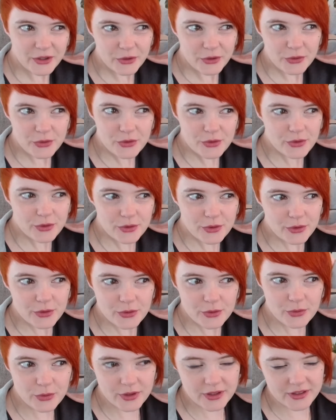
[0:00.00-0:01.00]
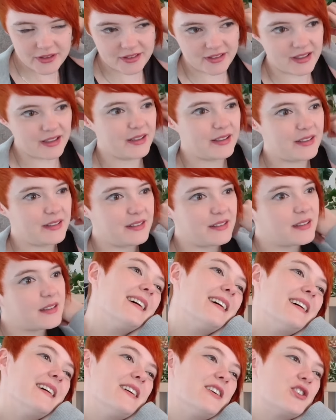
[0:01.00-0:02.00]
Ooh, what is this?
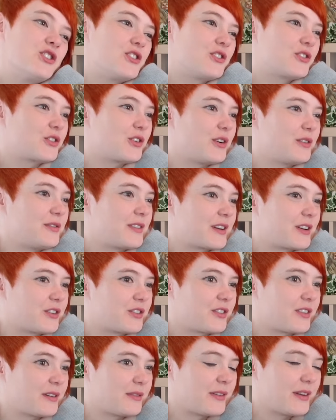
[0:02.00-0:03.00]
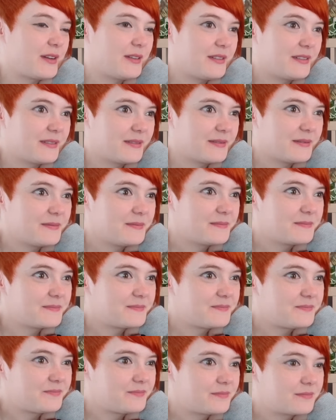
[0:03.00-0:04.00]
She's going to figure stuff out. Why are you here
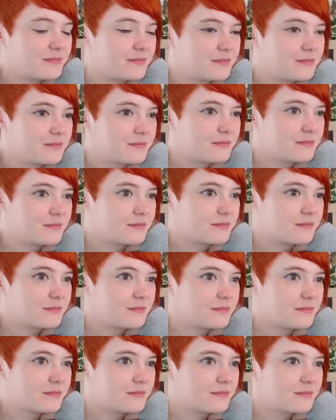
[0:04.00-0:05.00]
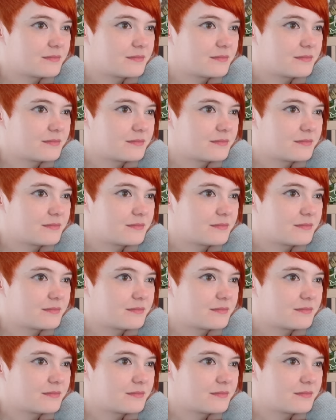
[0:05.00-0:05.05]
for a reason?